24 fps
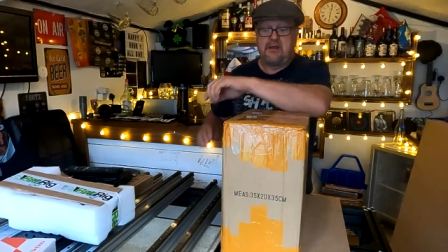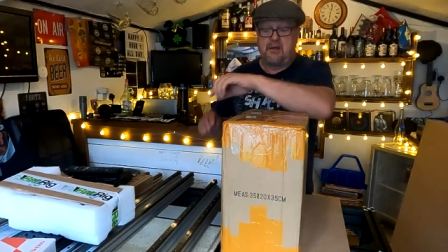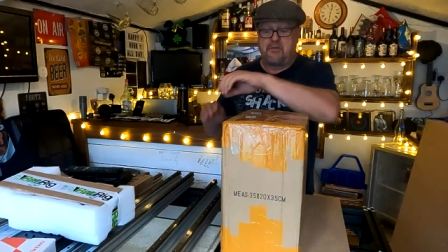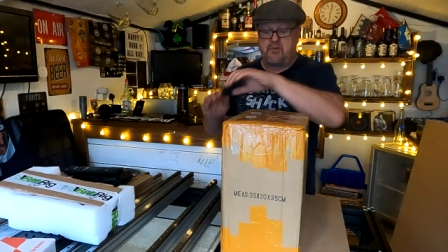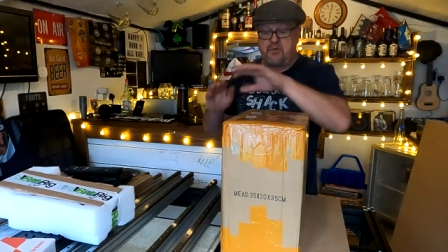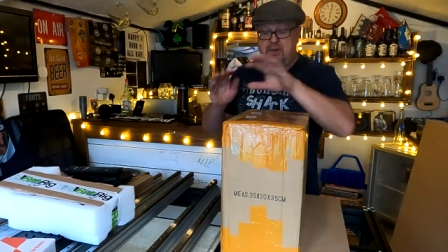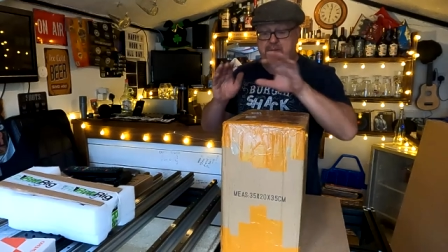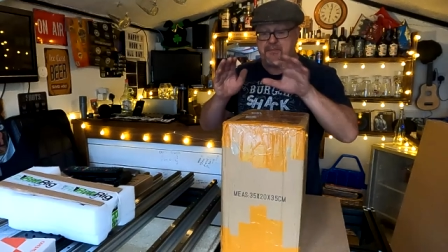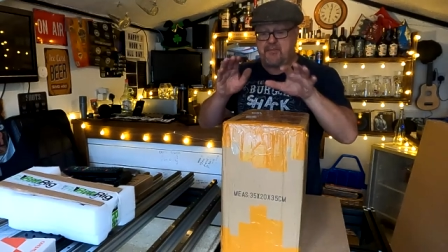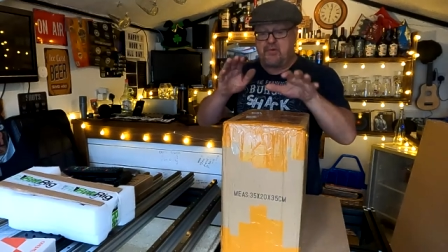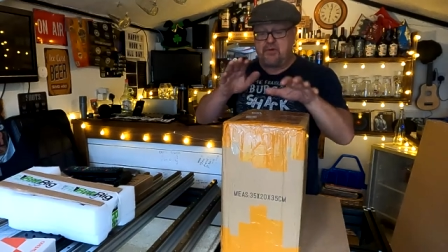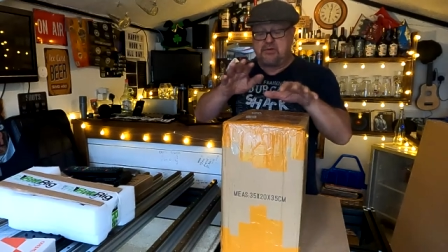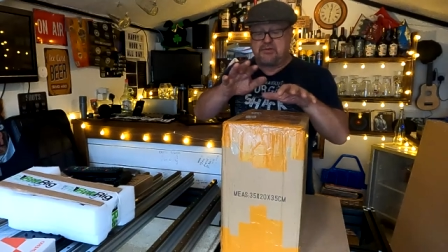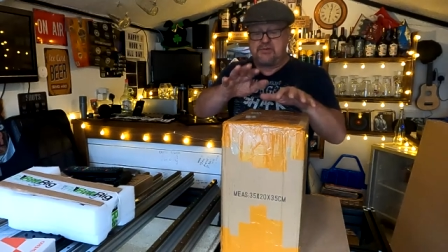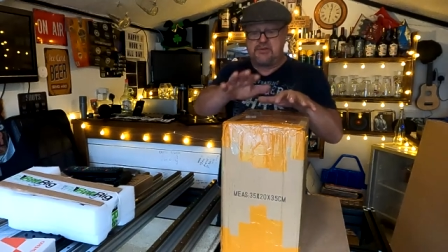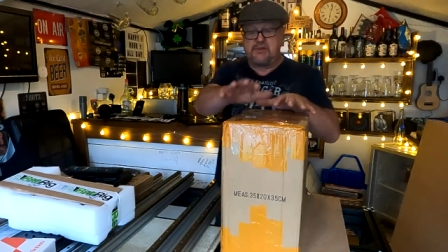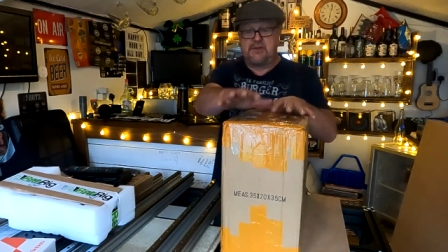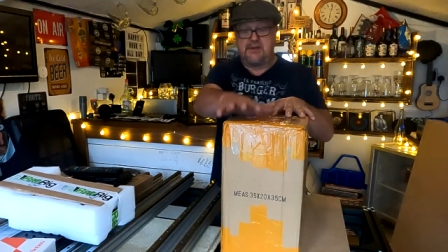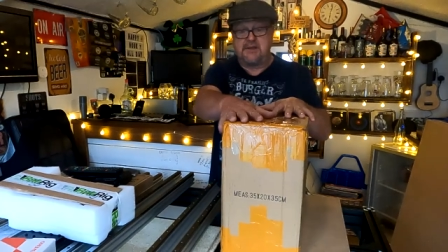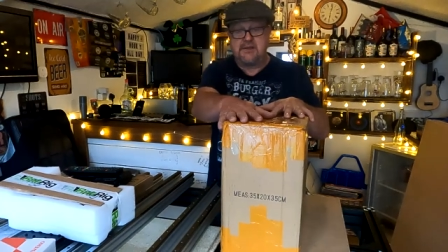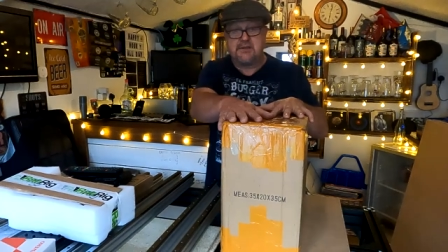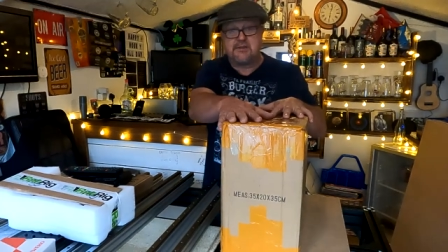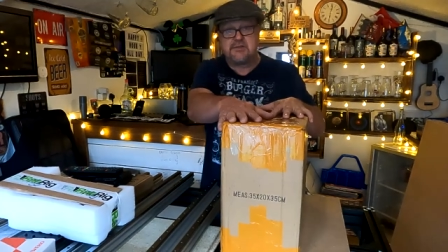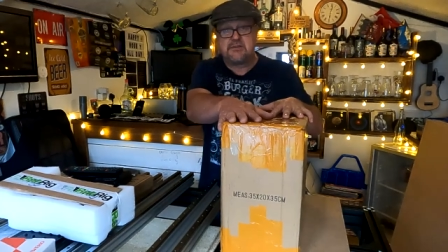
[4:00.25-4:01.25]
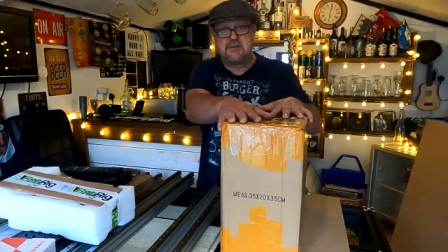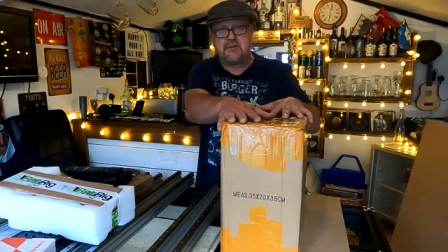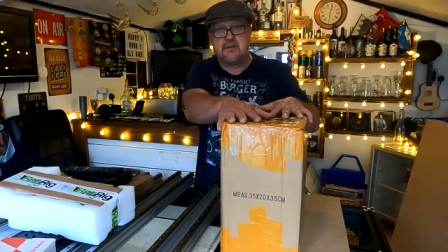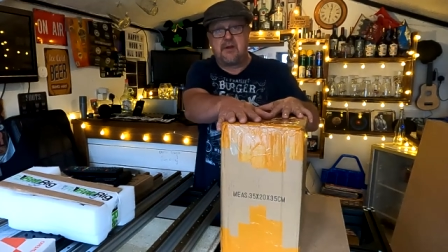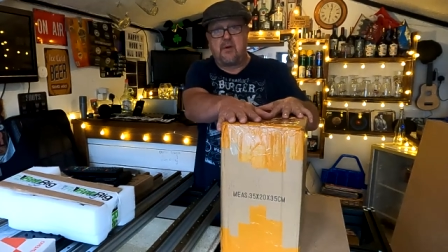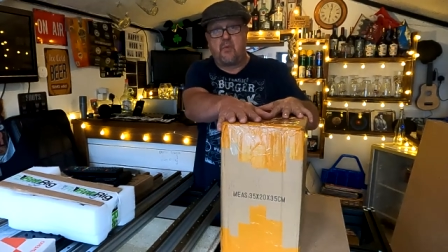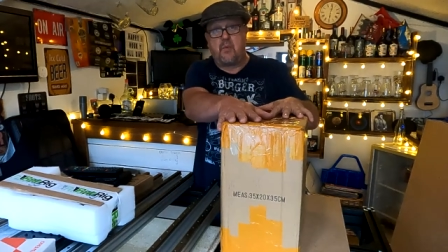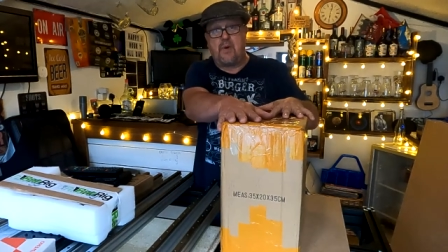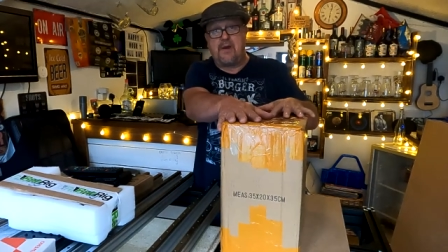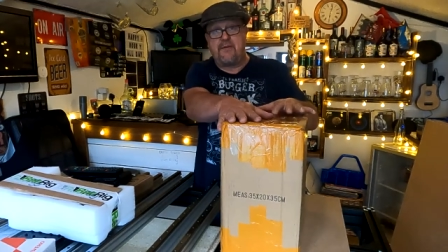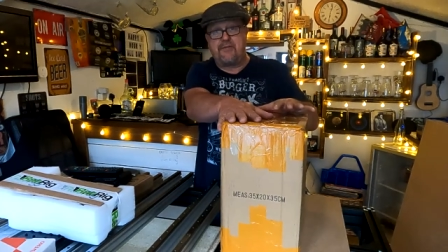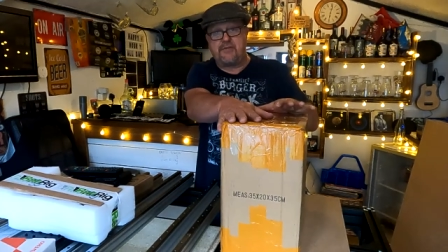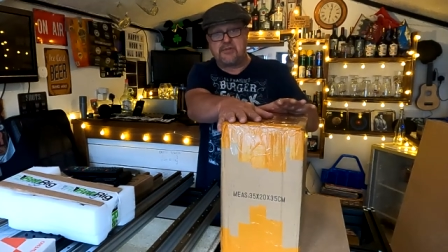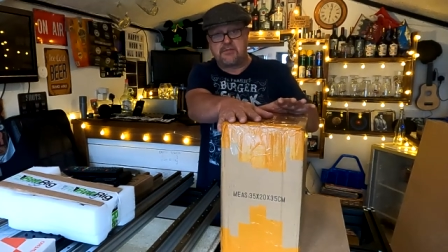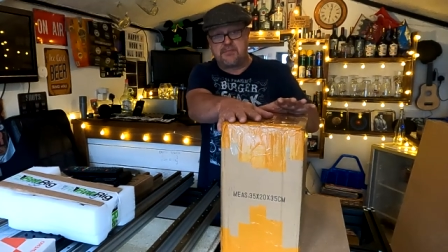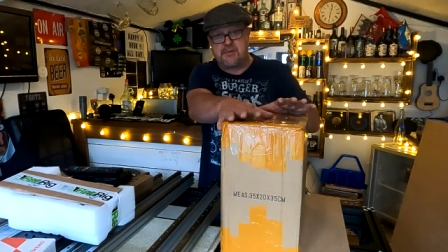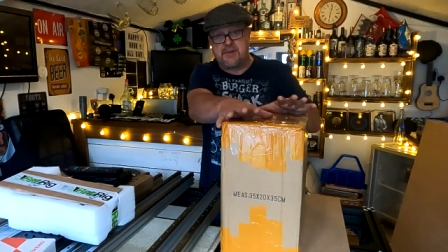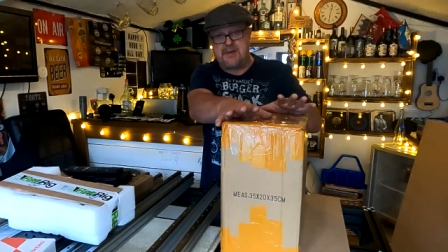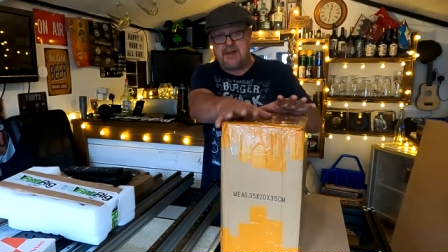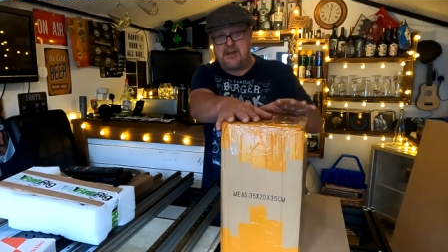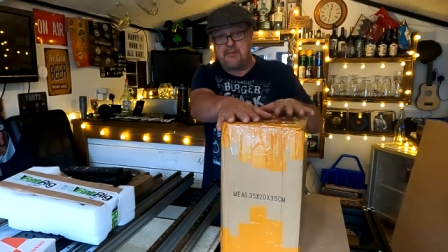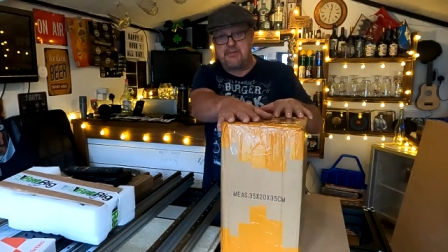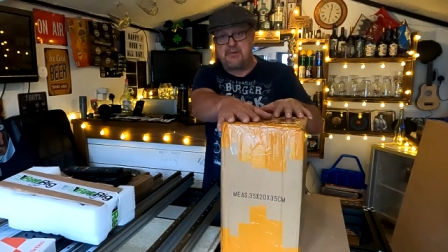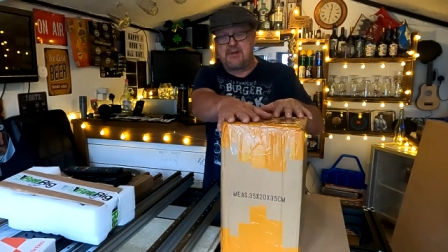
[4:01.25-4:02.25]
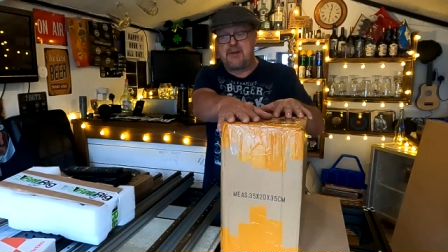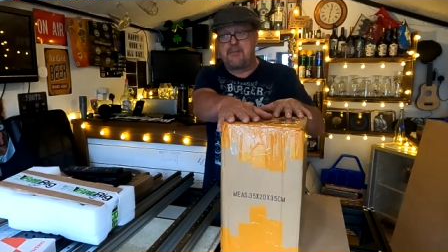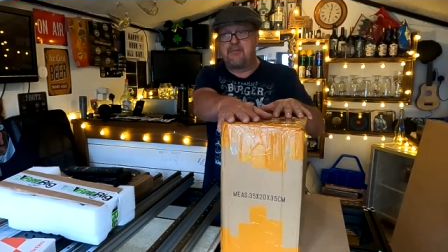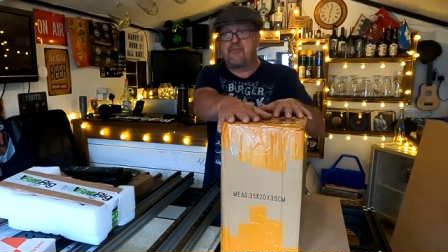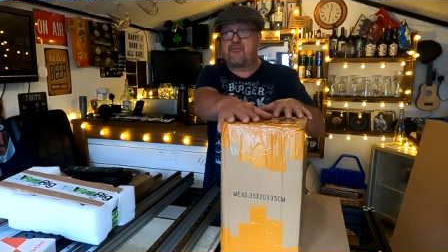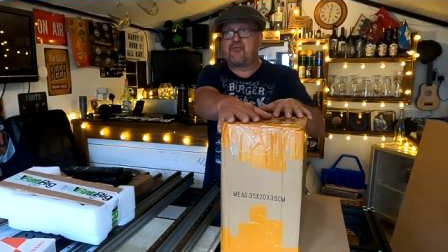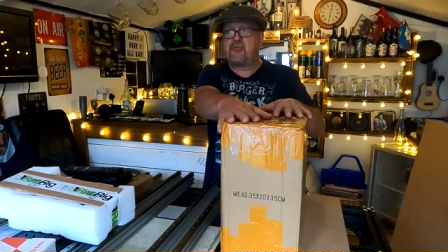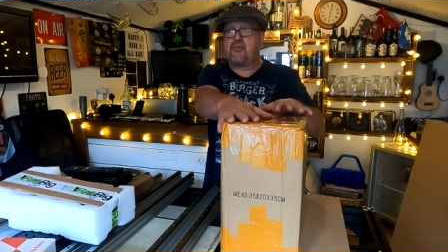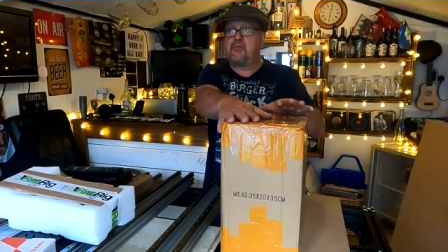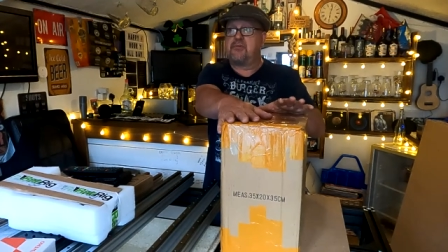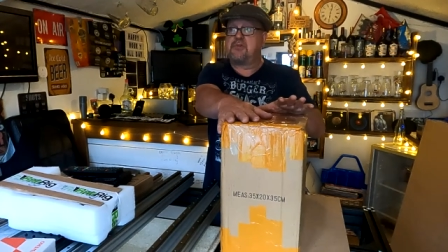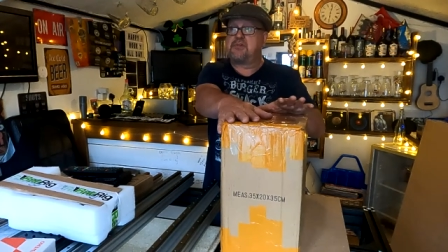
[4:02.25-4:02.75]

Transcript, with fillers: I'm going to unbox this. I'm waiting for some cable to come through.